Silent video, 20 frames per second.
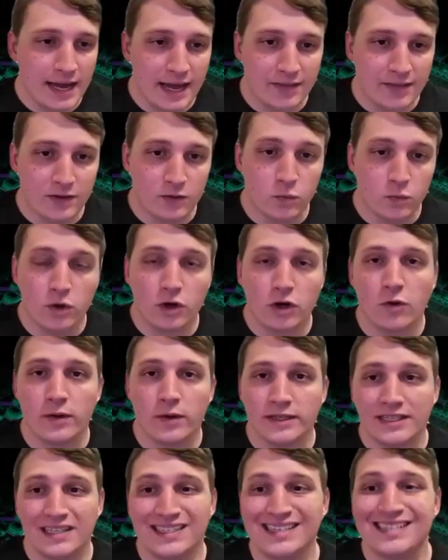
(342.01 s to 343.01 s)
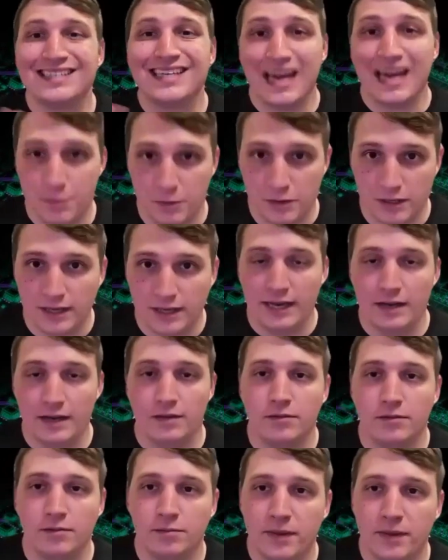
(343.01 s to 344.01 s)
And then we're going to disable it
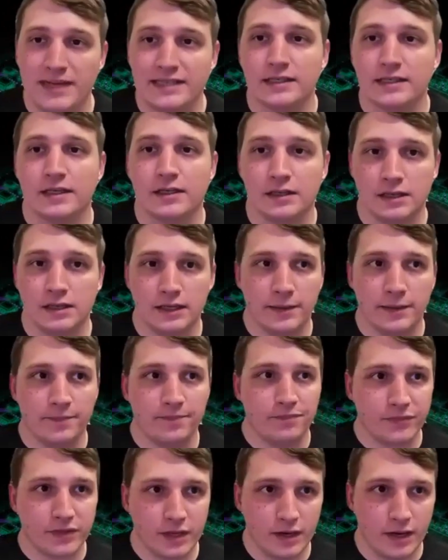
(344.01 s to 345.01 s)
and basically